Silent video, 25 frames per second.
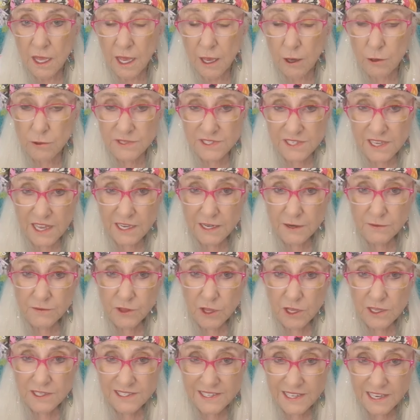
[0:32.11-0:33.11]
outside of
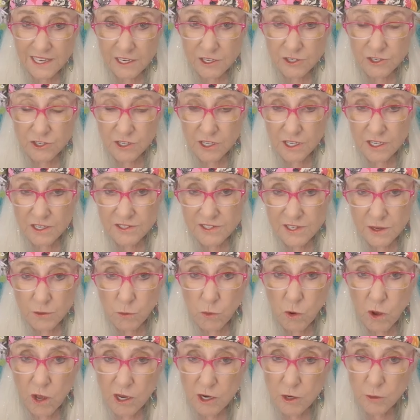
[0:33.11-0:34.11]
Los Angeles and
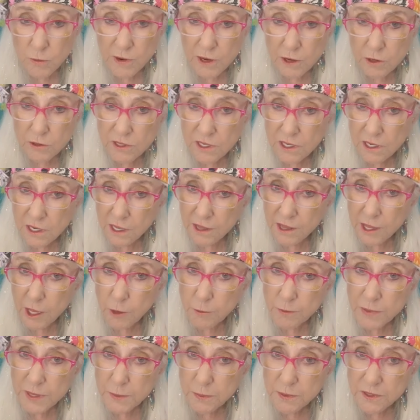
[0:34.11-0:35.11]
walk around and allow
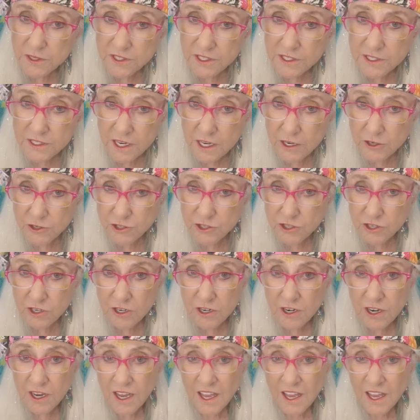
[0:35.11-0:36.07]
people to touch her